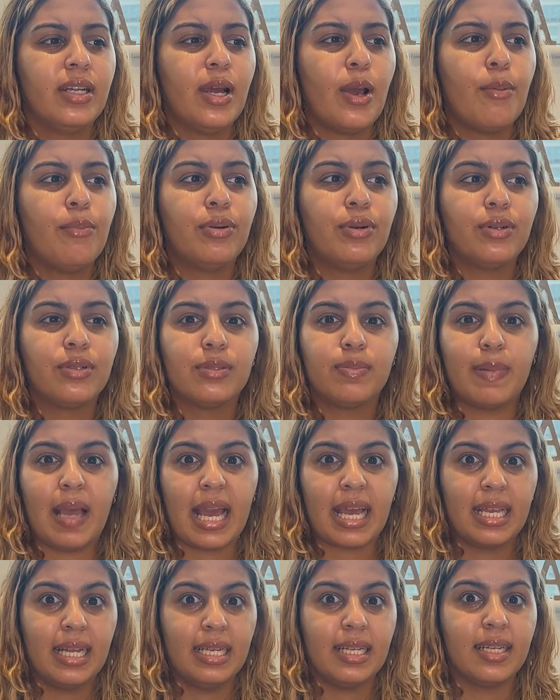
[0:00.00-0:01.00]
pulled
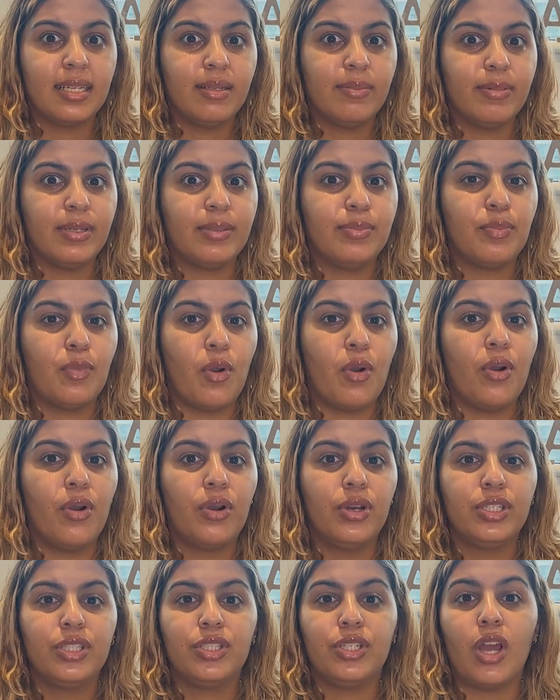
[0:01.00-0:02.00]
back a little bit
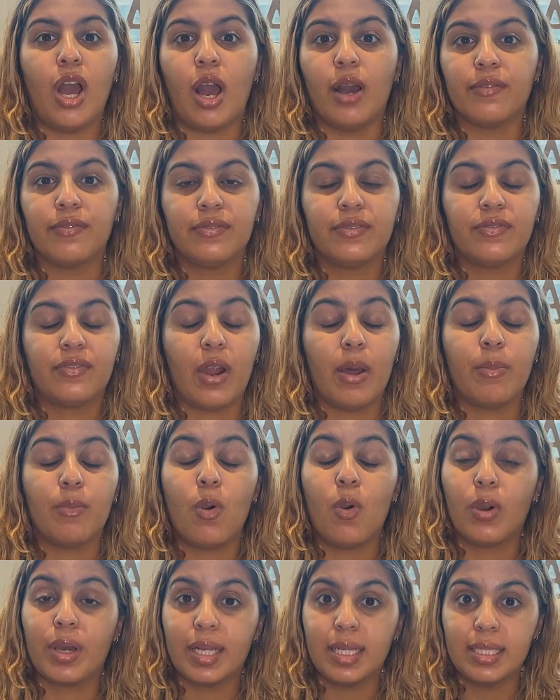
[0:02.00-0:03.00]
more off from
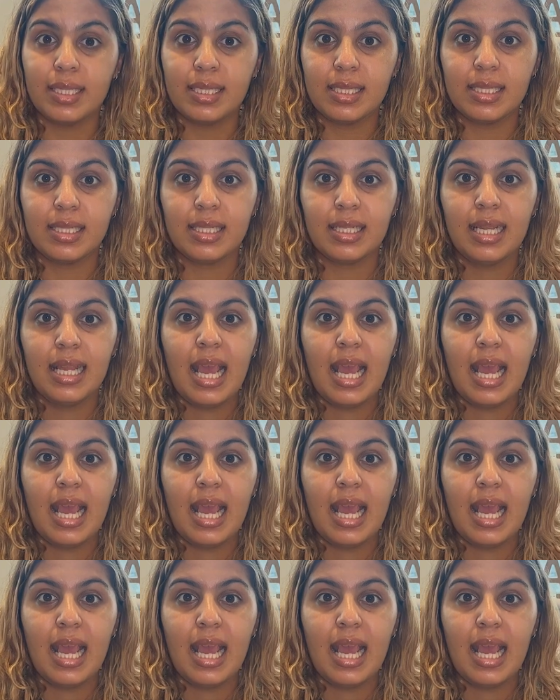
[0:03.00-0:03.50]
August.